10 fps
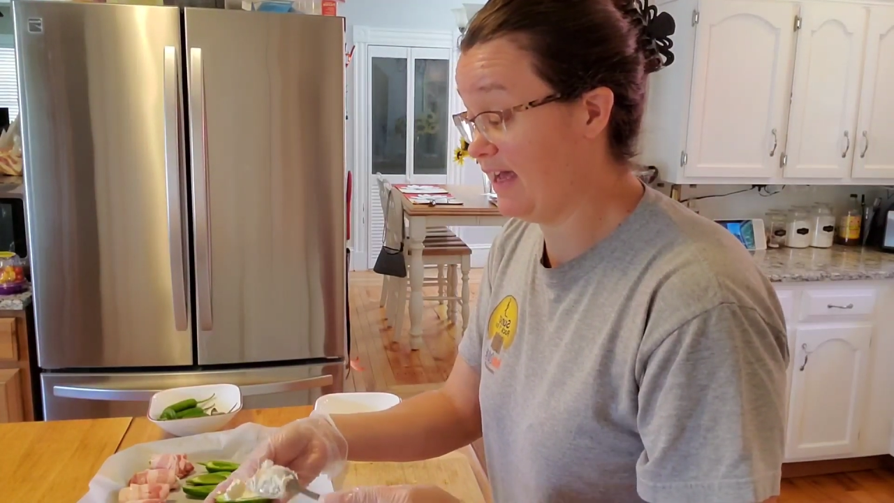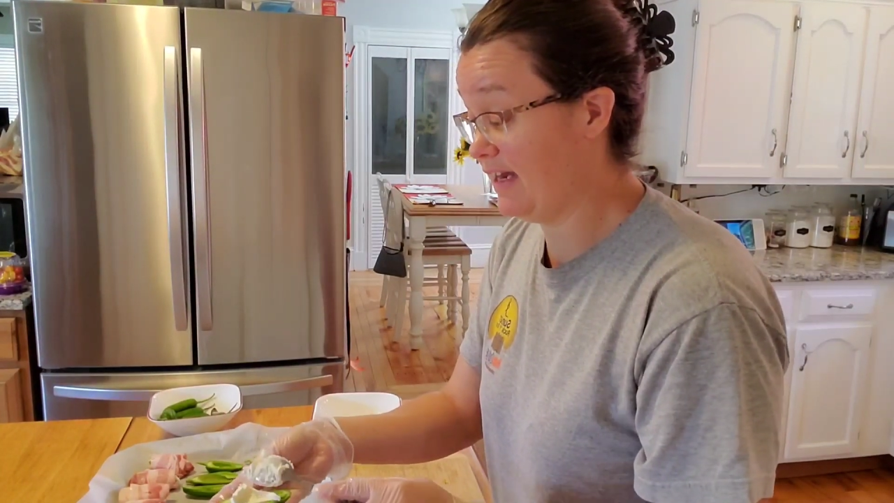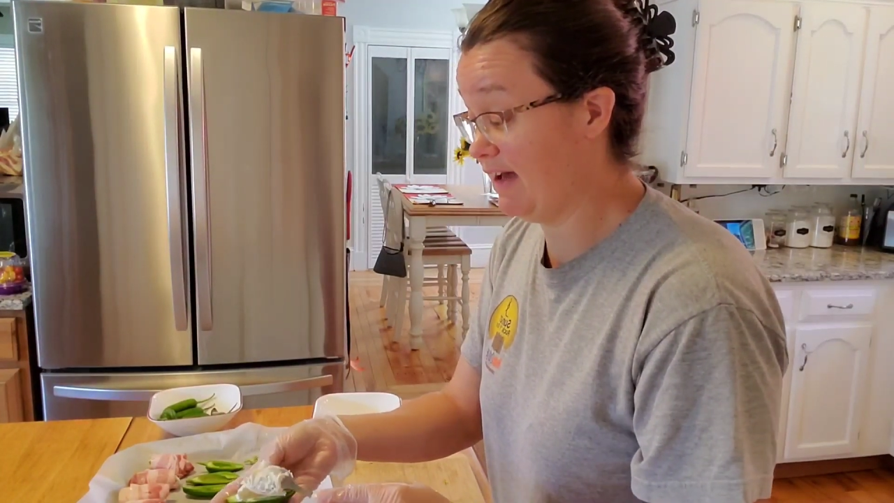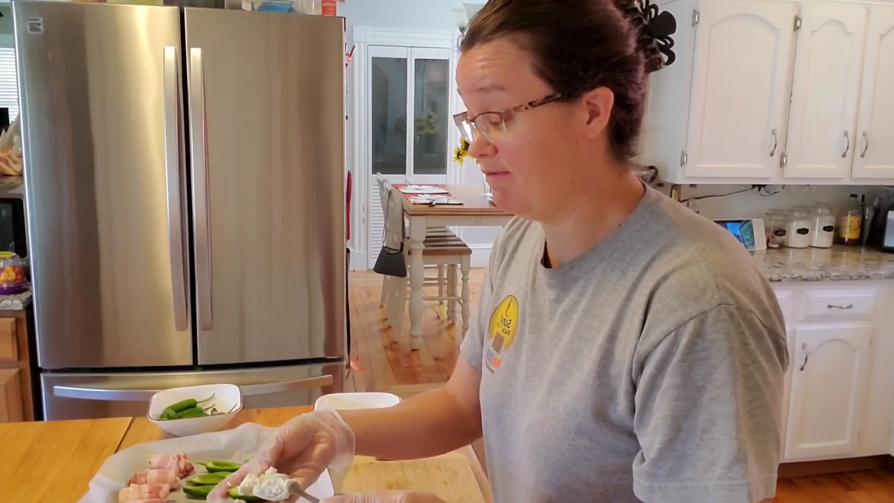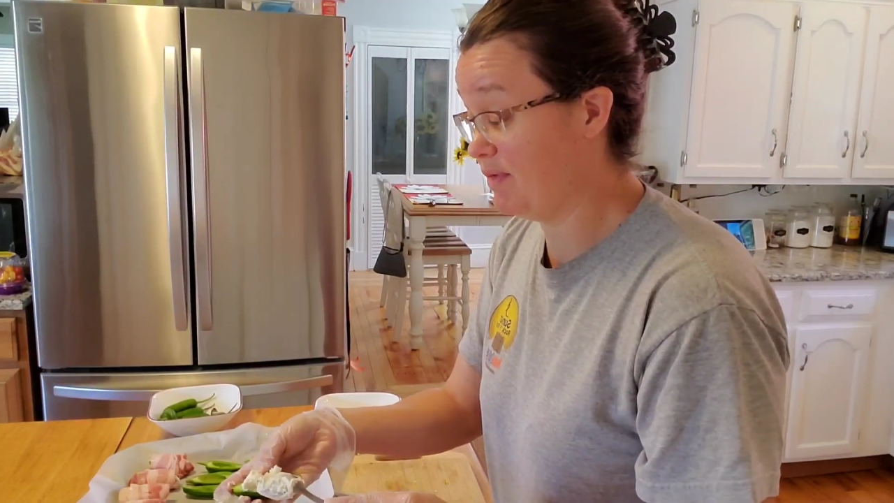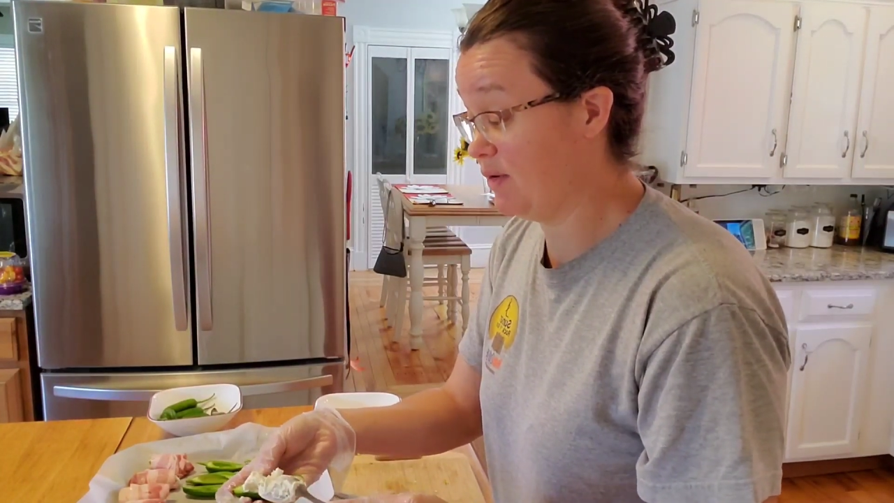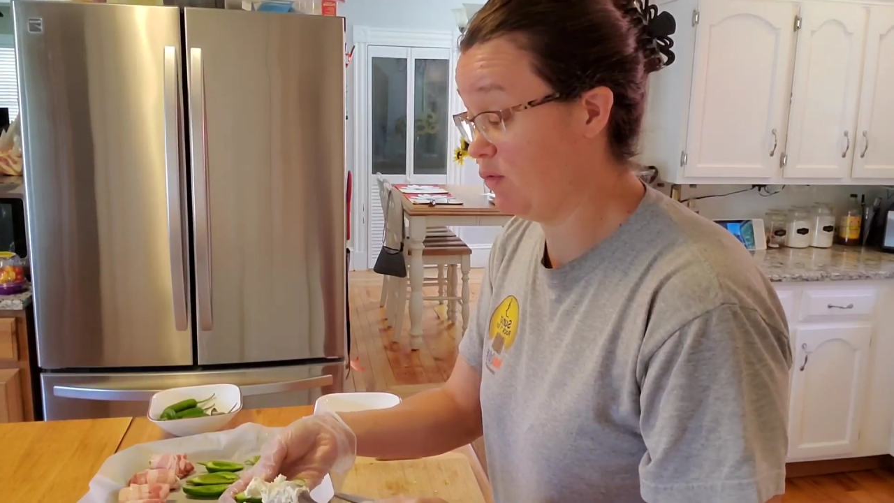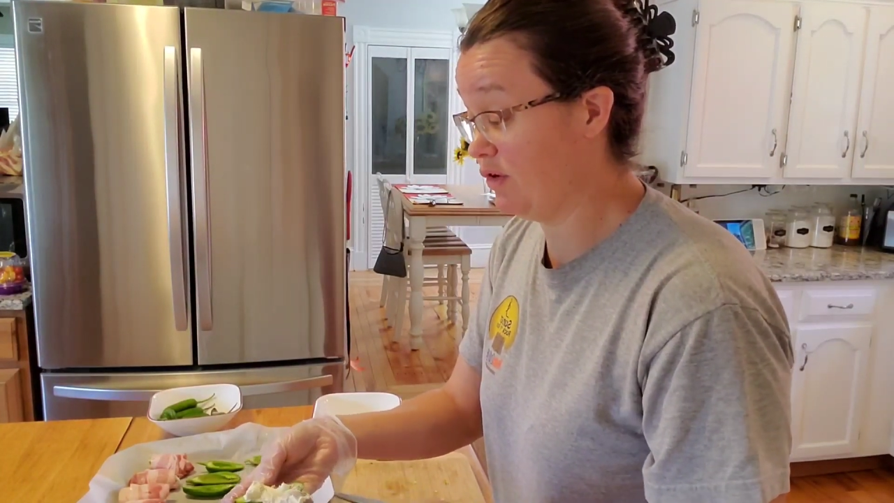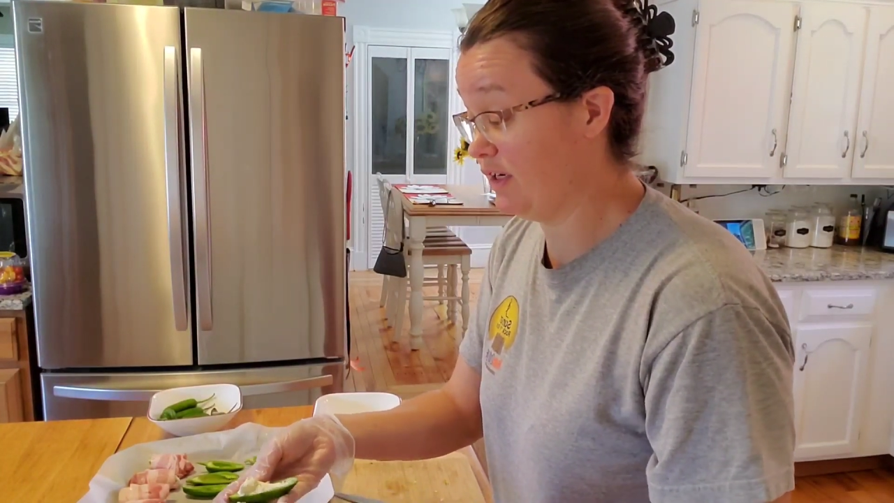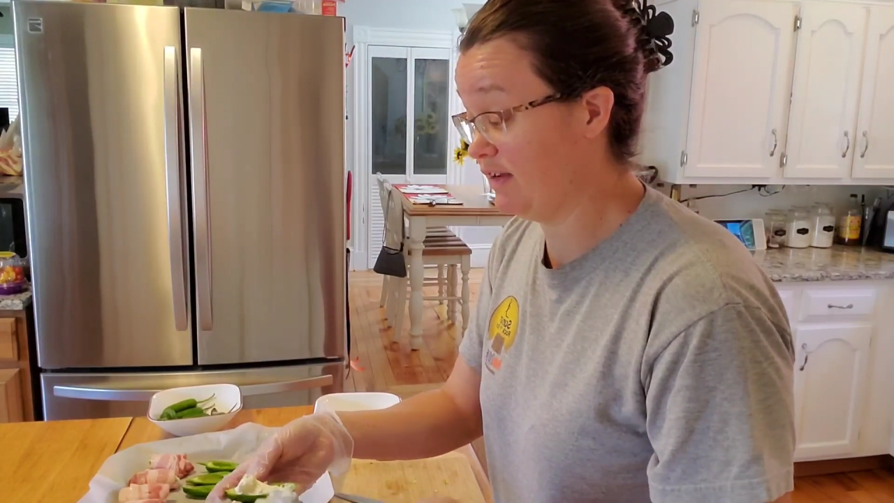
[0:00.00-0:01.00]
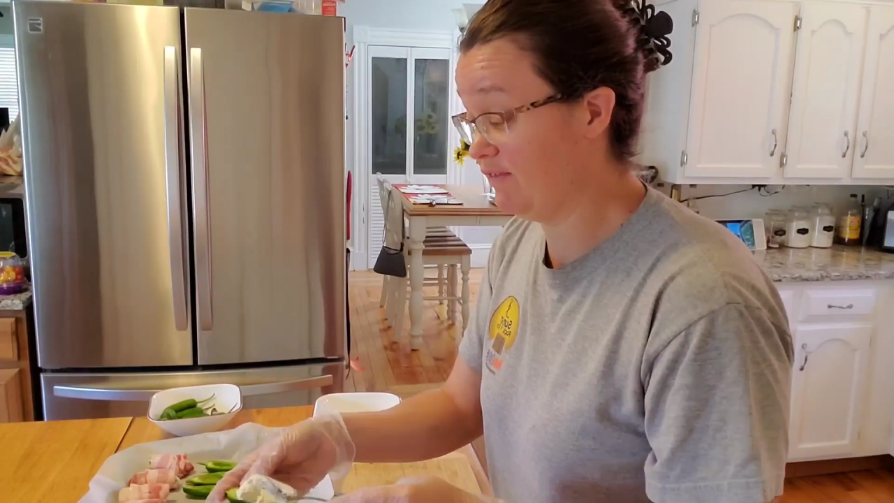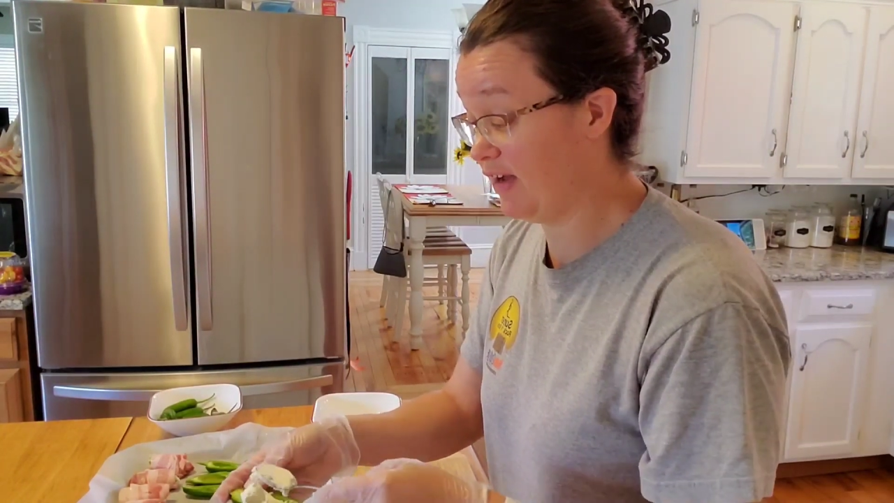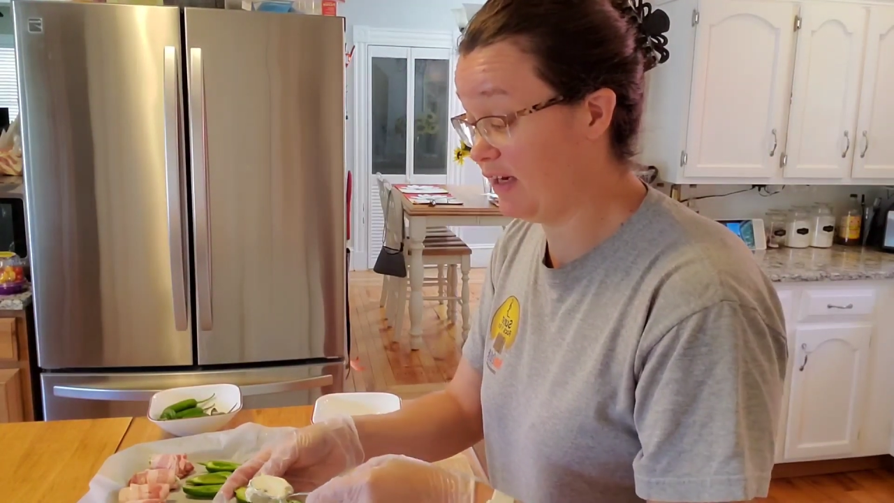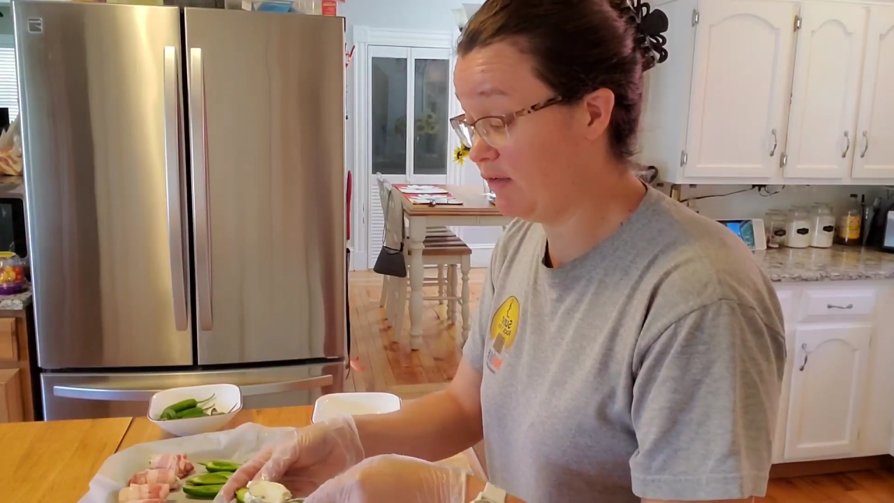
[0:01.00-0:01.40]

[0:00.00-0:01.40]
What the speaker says: and I've been wanting to find